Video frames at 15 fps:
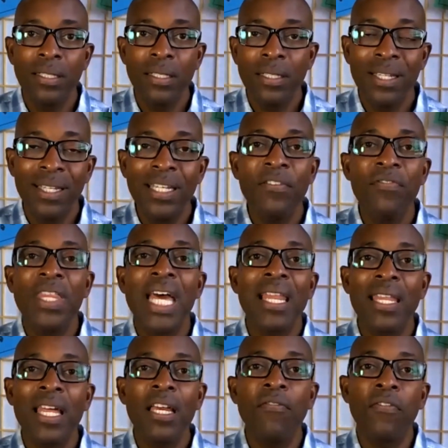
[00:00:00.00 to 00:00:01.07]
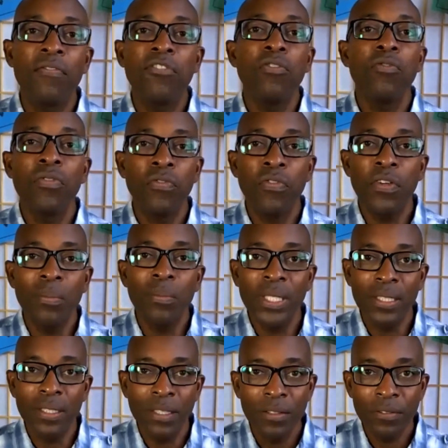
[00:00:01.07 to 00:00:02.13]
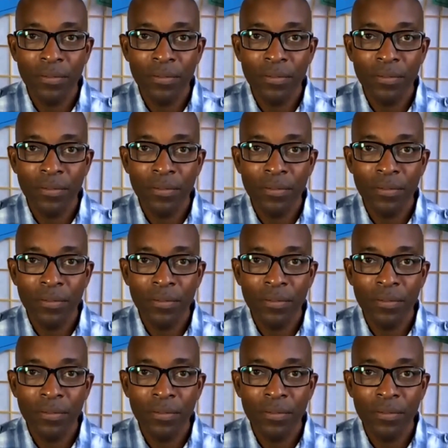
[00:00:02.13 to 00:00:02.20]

to live that life of true fulfillment.